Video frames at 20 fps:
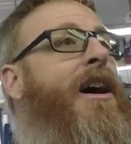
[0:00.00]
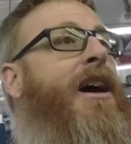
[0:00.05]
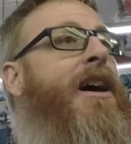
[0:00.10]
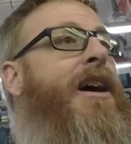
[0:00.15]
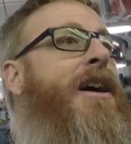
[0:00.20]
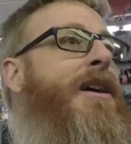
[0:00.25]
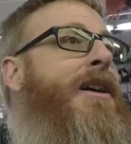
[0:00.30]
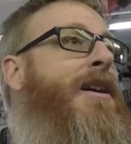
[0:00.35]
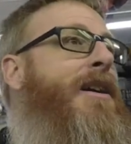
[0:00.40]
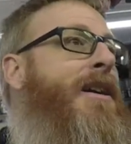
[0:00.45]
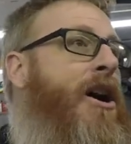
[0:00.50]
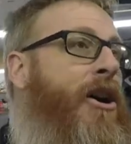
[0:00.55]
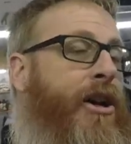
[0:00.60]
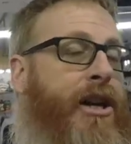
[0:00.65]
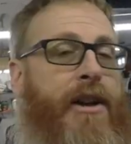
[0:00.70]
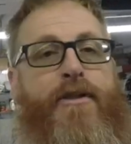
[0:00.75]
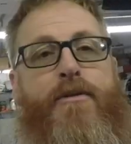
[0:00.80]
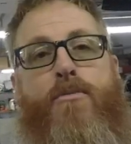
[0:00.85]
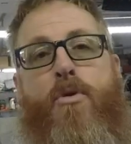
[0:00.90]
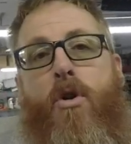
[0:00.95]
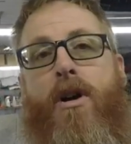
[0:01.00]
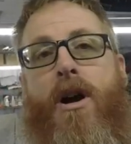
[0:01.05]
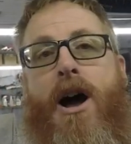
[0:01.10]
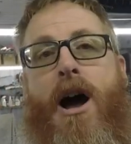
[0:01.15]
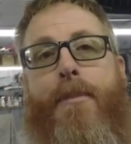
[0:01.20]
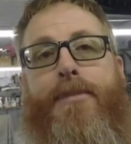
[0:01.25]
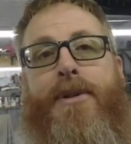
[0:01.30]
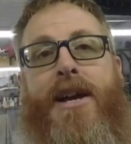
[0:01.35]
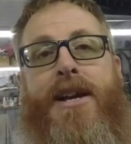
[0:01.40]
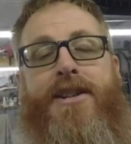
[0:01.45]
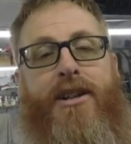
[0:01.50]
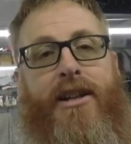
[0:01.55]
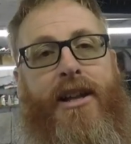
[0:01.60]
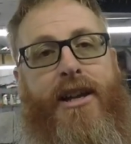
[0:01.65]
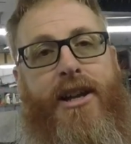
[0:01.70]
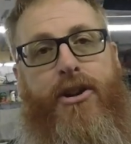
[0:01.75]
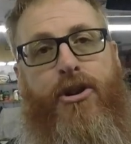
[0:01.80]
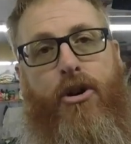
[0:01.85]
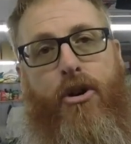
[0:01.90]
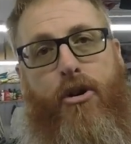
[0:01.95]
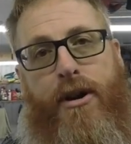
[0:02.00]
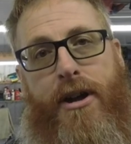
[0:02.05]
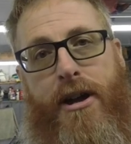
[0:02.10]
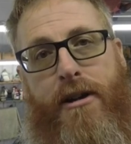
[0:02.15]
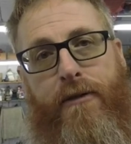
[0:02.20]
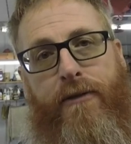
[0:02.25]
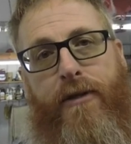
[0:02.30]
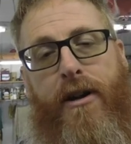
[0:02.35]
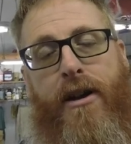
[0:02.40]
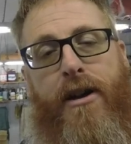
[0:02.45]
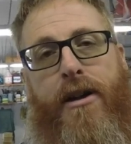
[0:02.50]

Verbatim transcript: Uh, I'll give you more updates. I'll let you know if